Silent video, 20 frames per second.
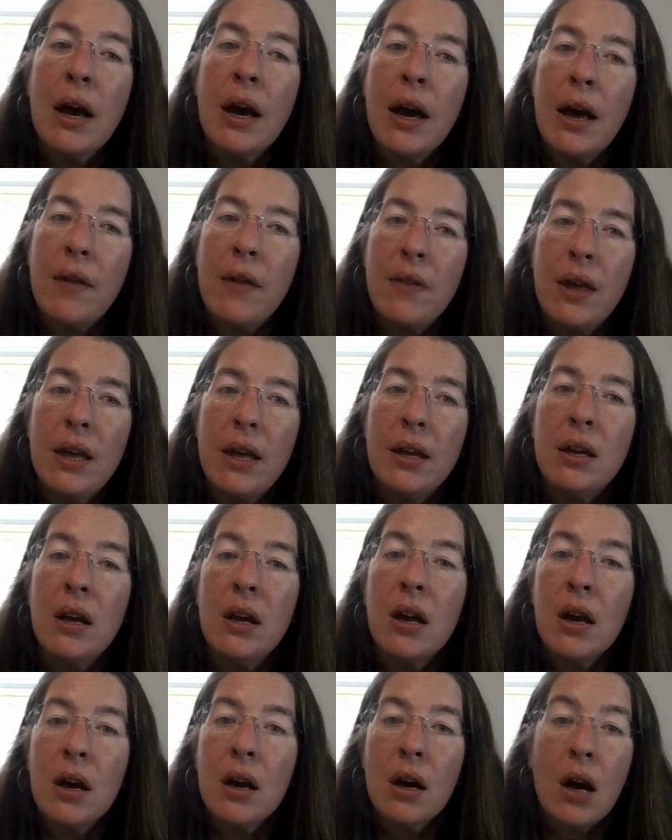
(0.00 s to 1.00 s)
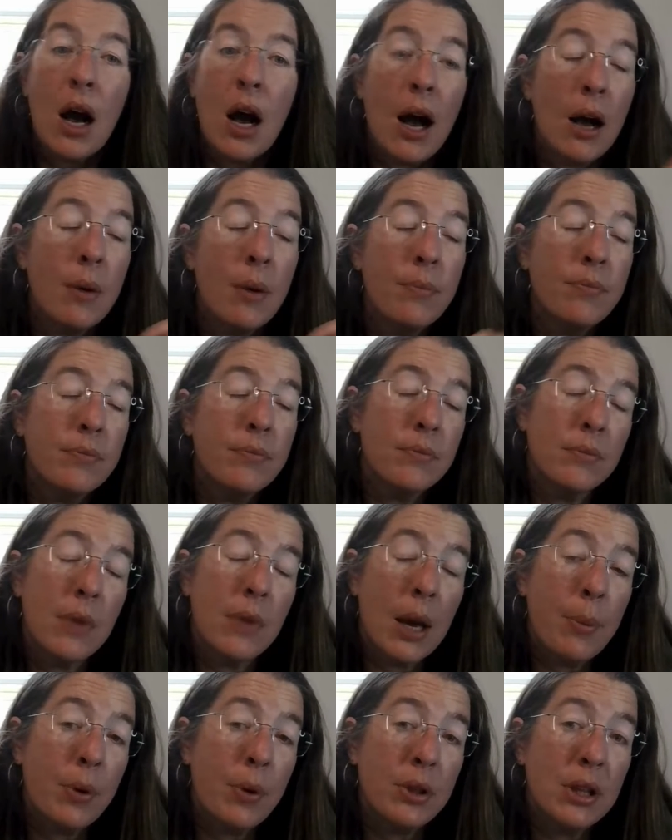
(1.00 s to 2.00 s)
And then I
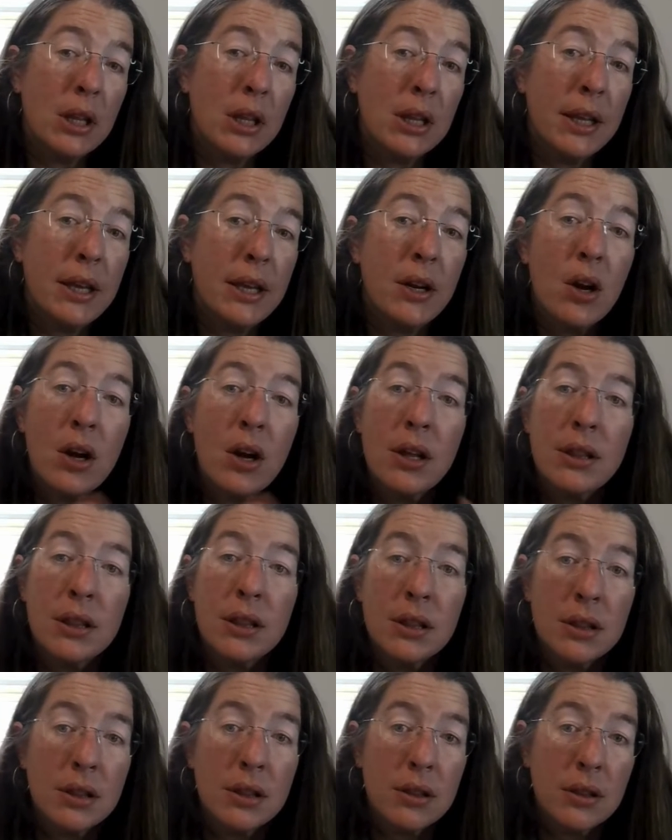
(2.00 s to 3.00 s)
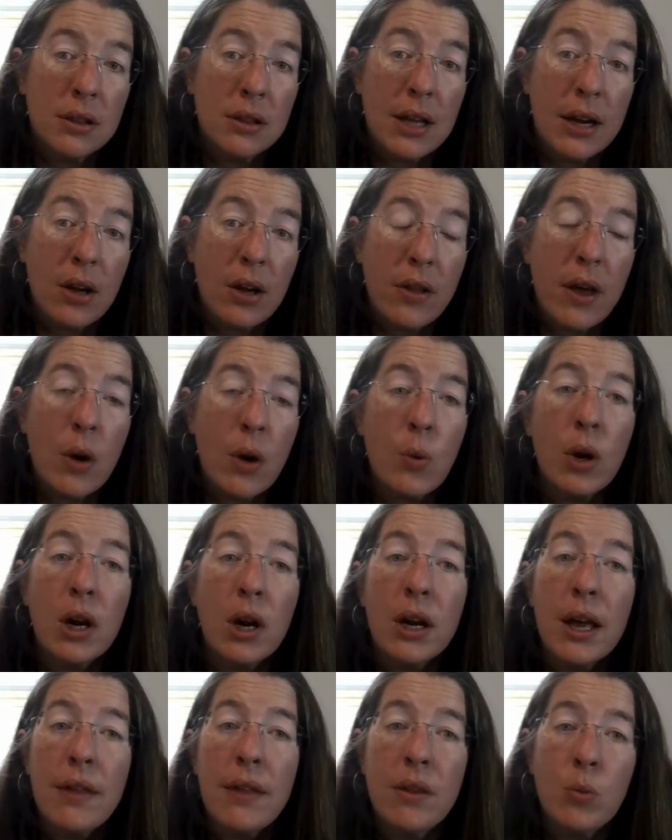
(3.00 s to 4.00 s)
put the lid on, let all that
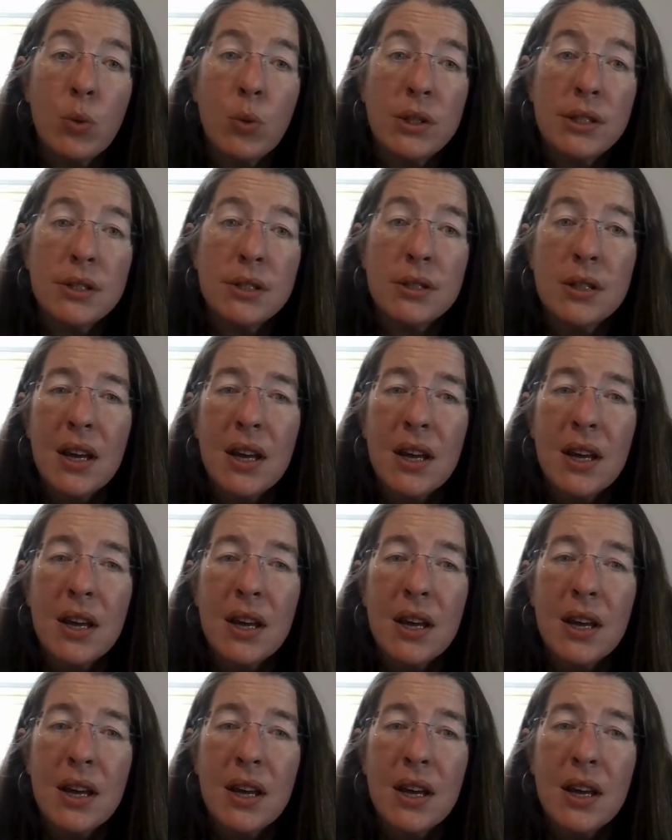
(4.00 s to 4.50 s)
work. And then once